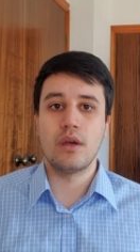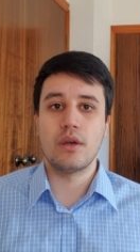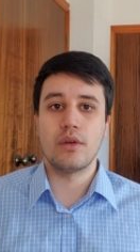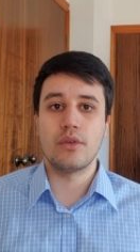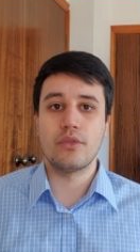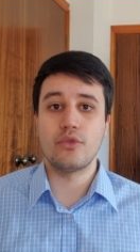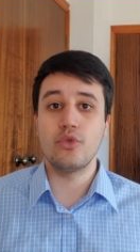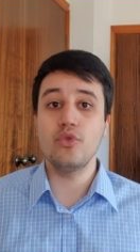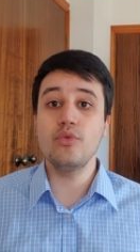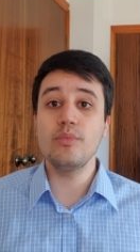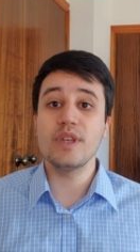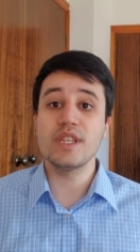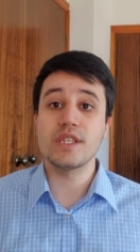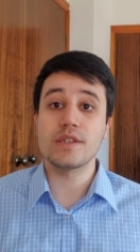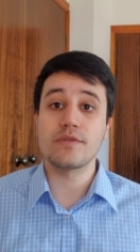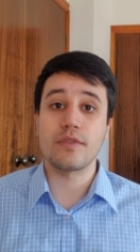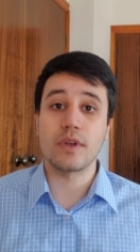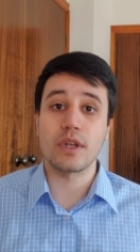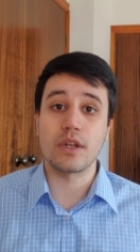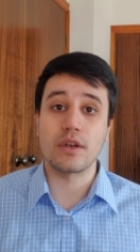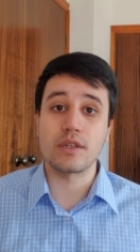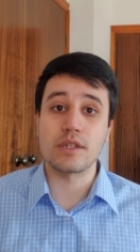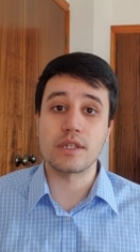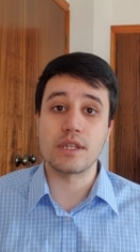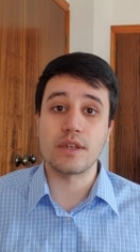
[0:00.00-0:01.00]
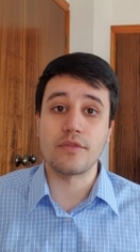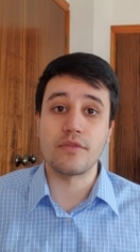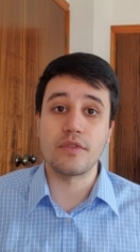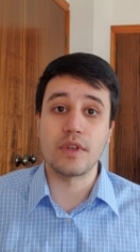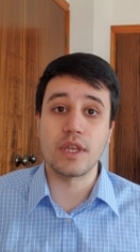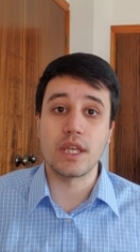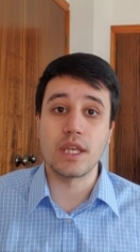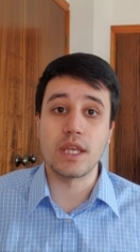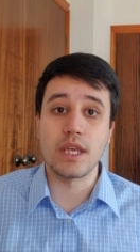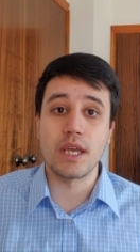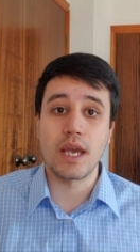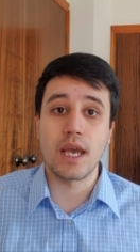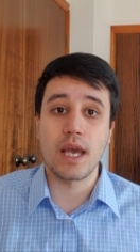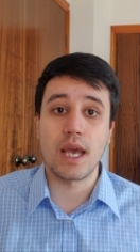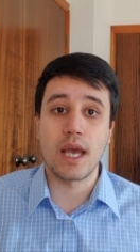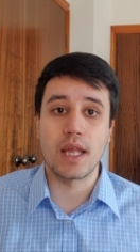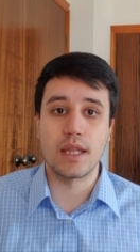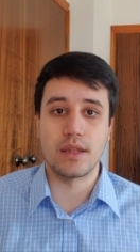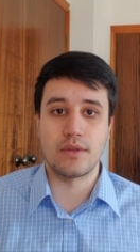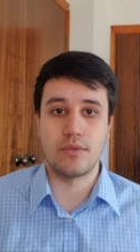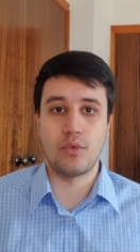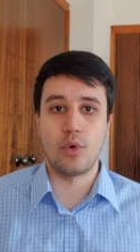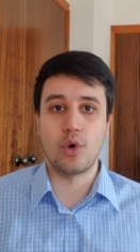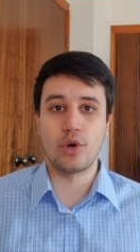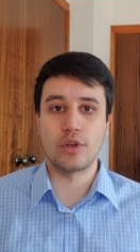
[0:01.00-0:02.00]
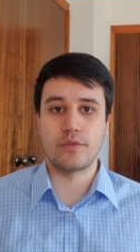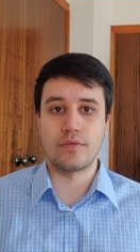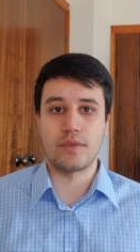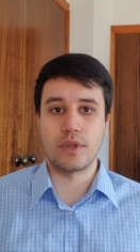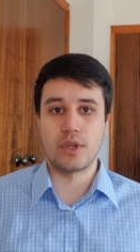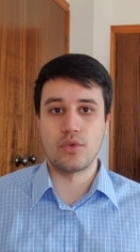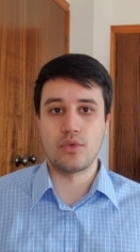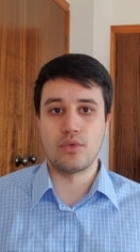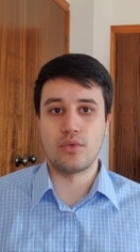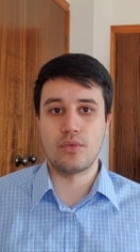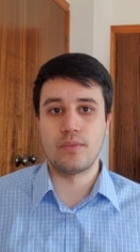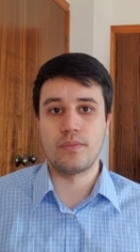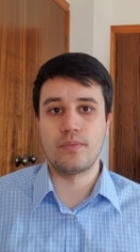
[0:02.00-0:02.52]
Rumi's philosophy and worldview